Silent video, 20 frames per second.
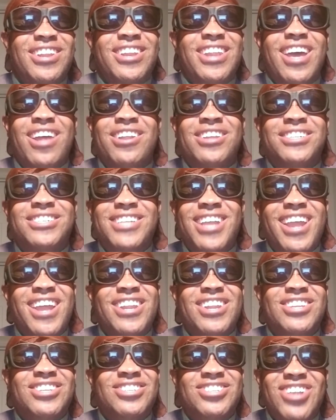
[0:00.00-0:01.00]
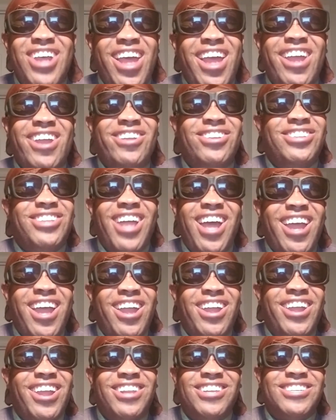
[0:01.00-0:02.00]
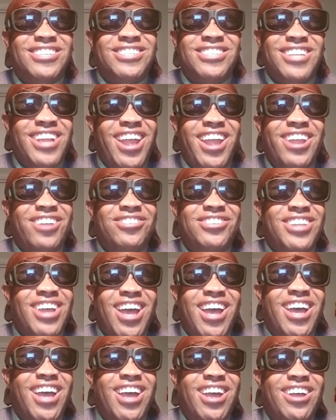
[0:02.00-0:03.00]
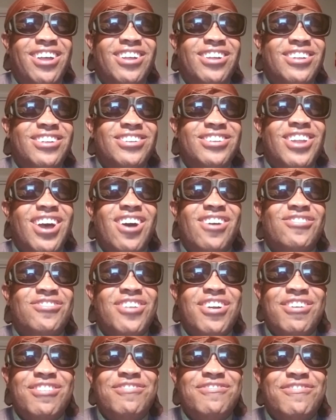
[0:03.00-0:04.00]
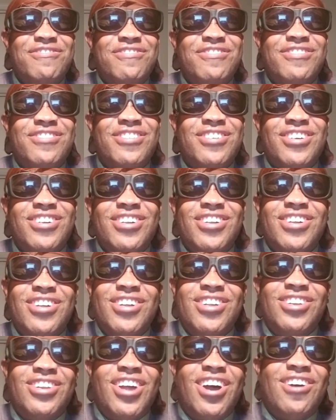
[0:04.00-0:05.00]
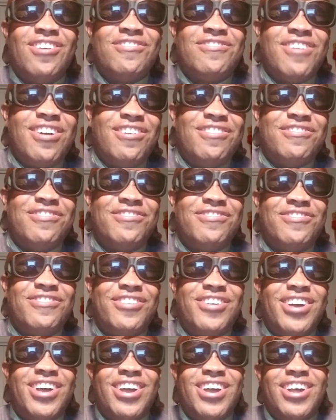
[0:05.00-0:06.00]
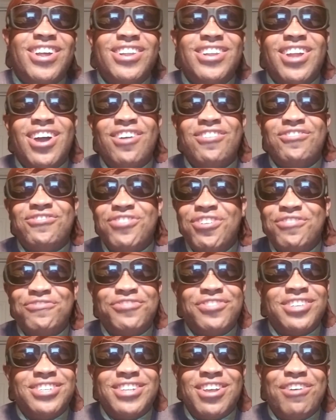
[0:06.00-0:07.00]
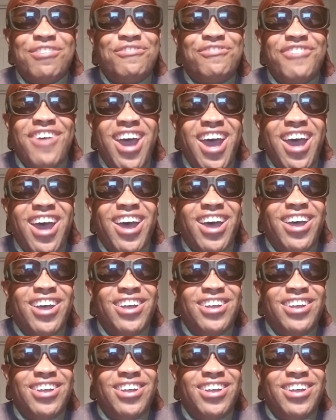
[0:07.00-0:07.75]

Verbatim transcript: that are saying the same thing at the same time. The roof, the roof, the roof is on fire.